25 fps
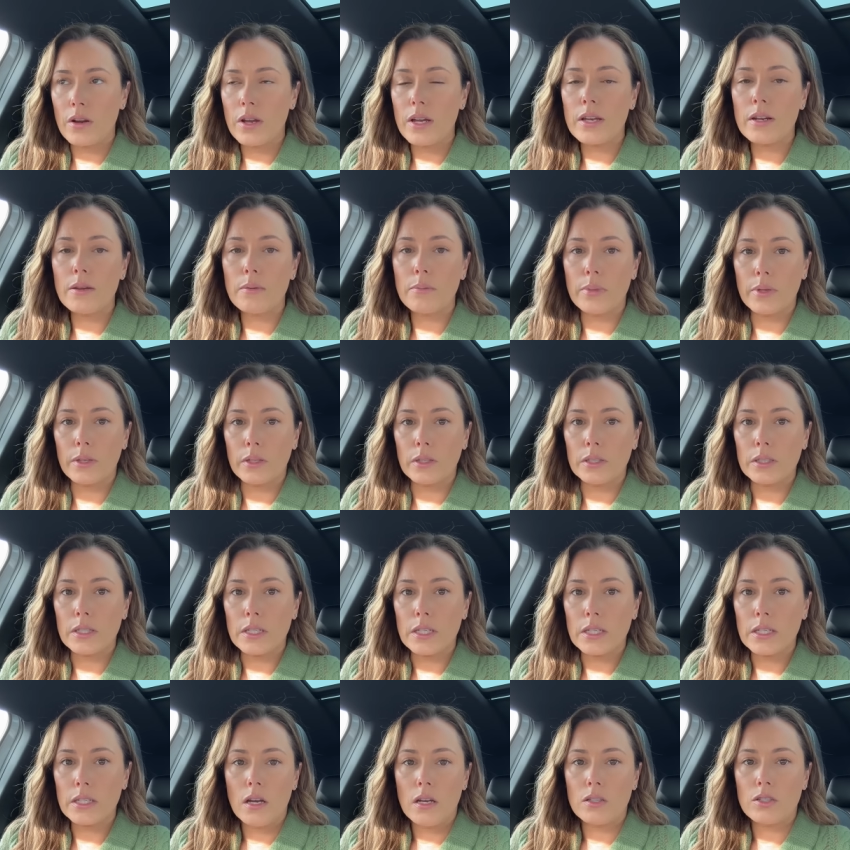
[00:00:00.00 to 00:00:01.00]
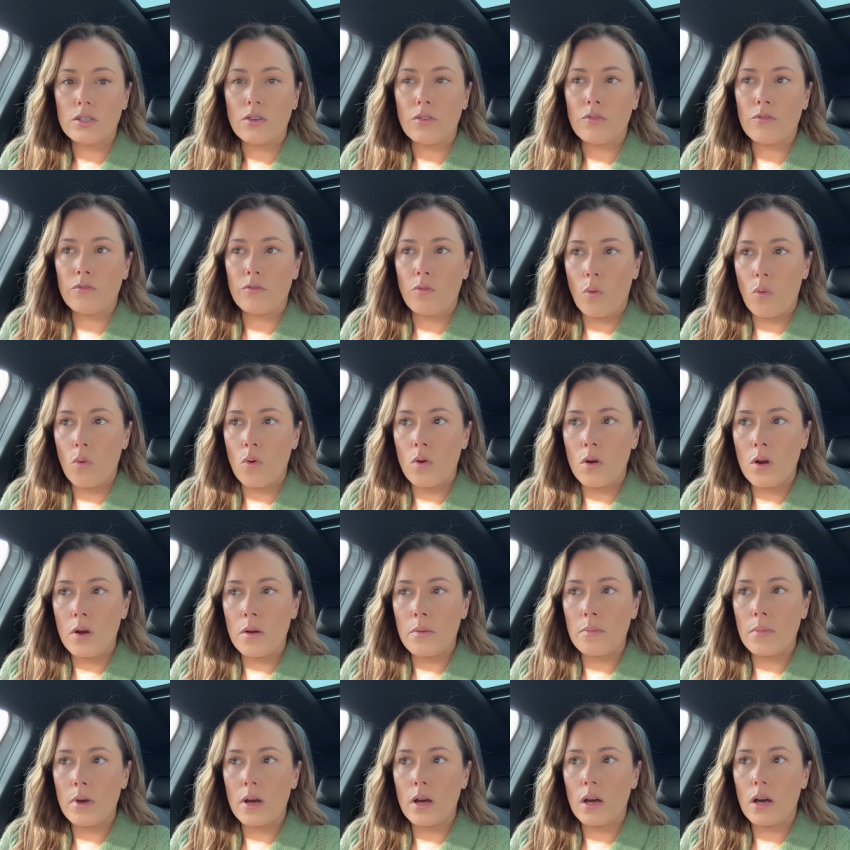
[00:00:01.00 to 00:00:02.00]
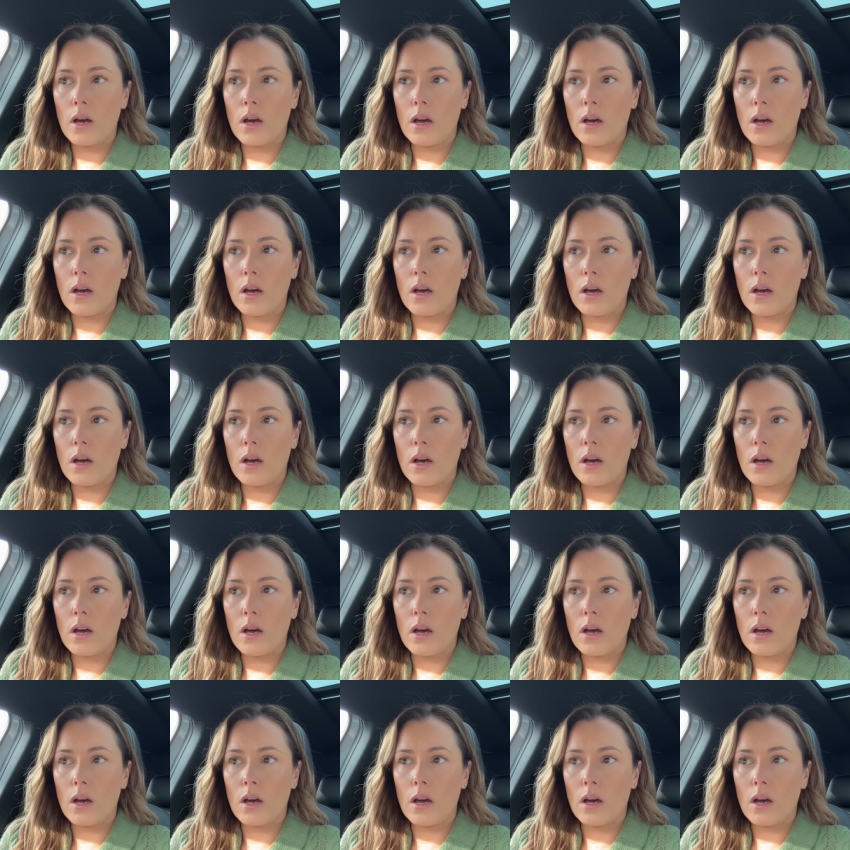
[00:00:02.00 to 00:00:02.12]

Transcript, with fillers: inability to form